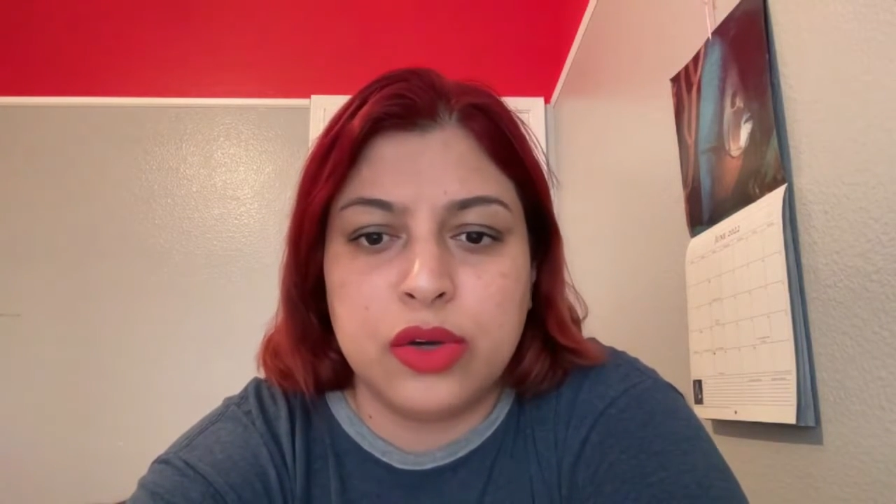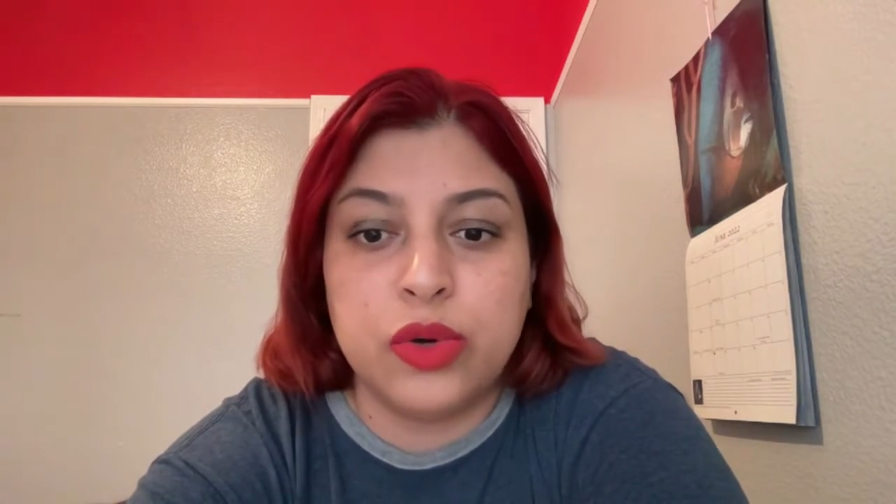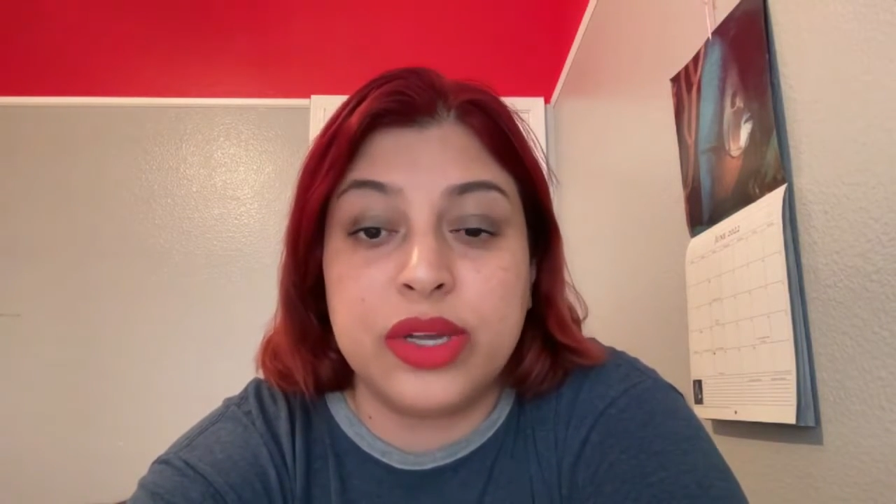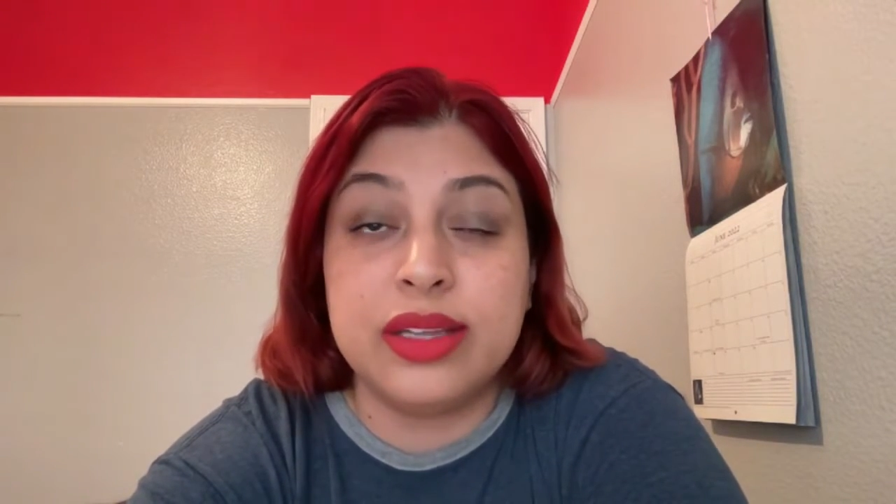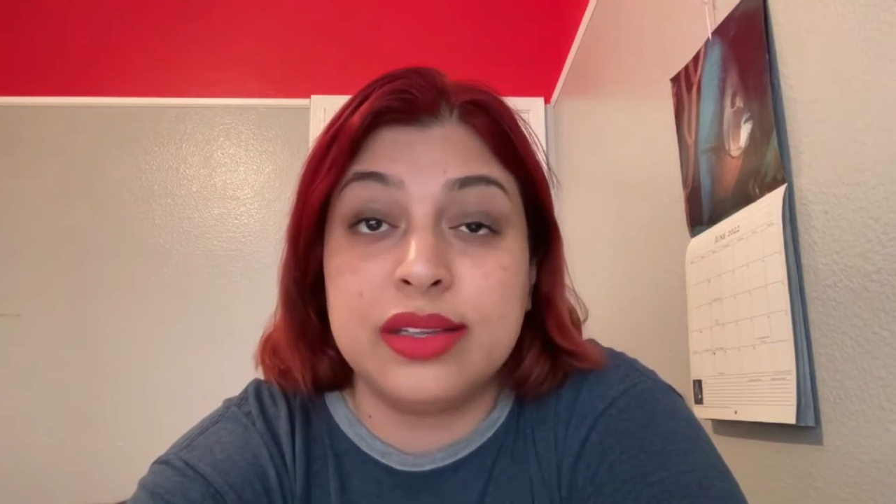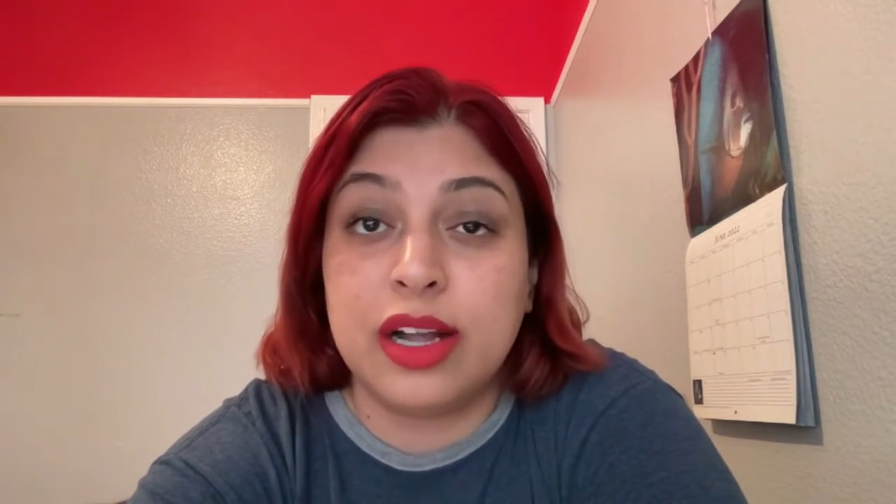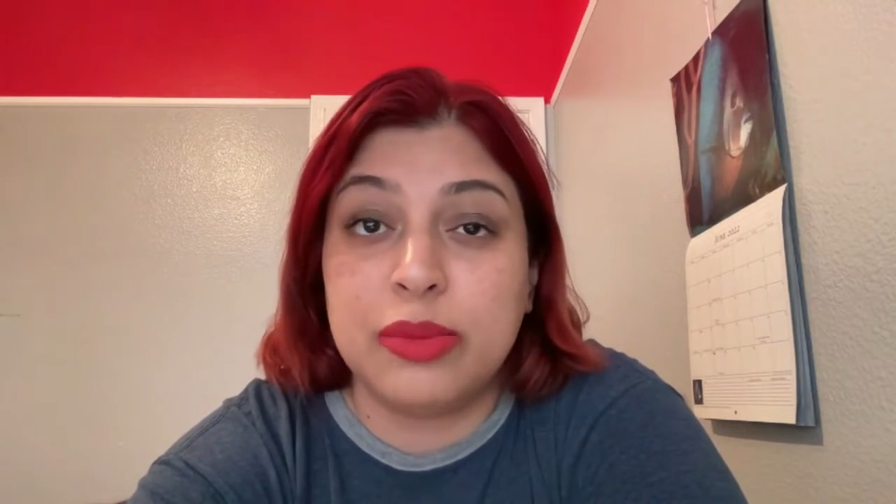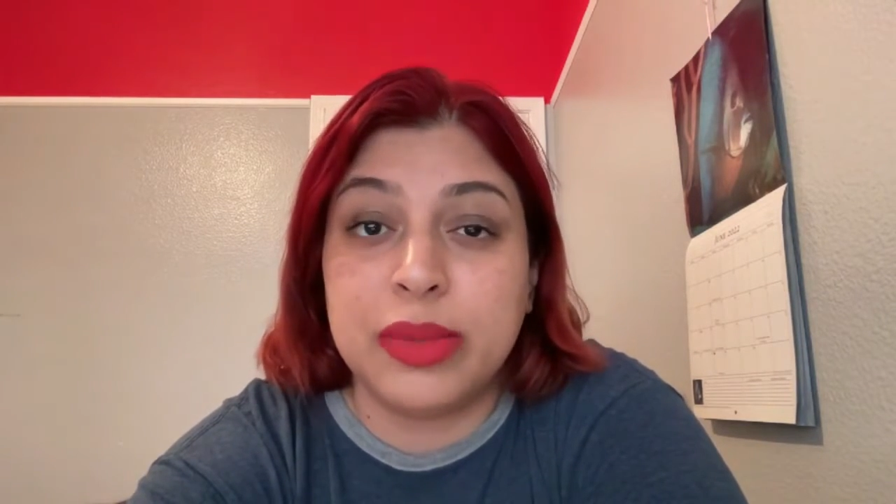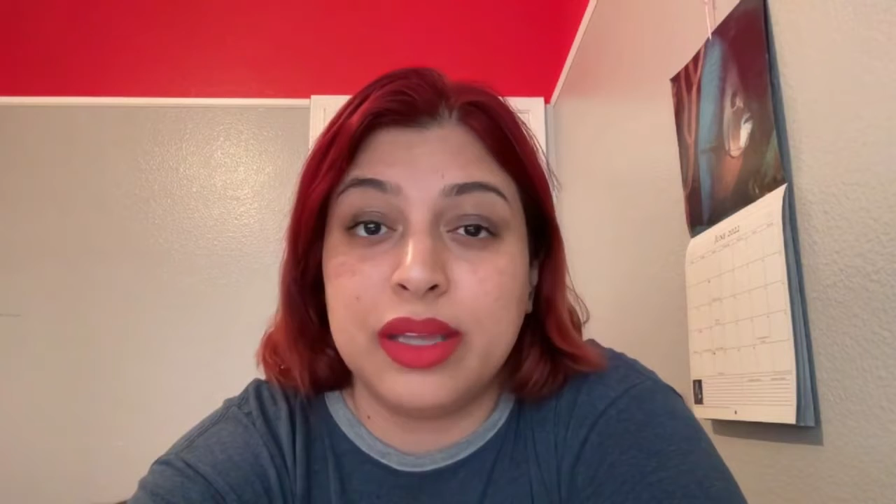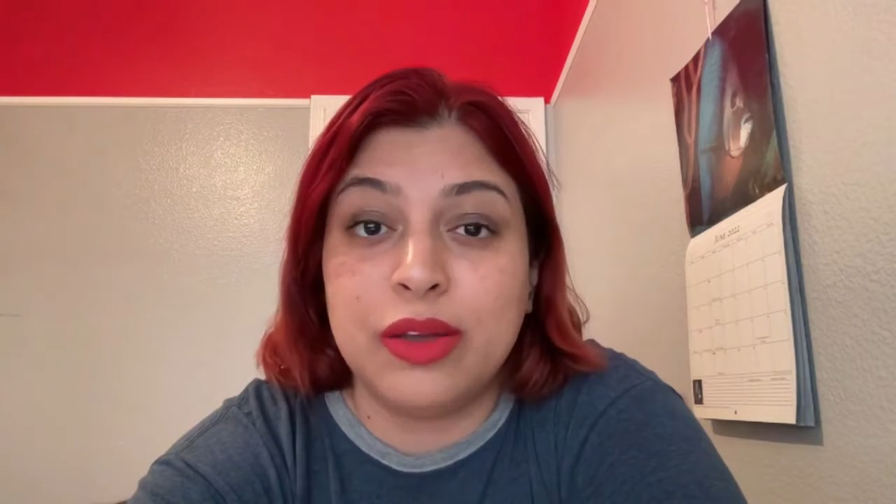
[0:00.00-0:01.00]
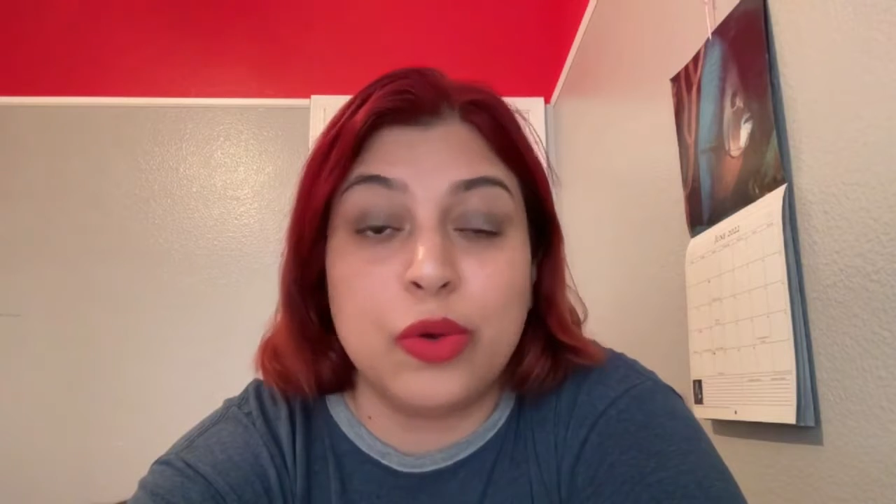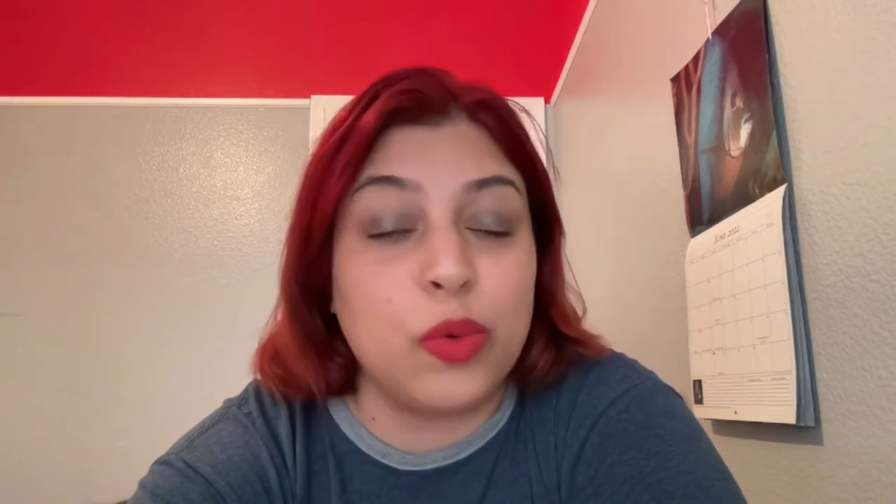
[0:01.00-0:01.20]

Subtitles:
who can tell me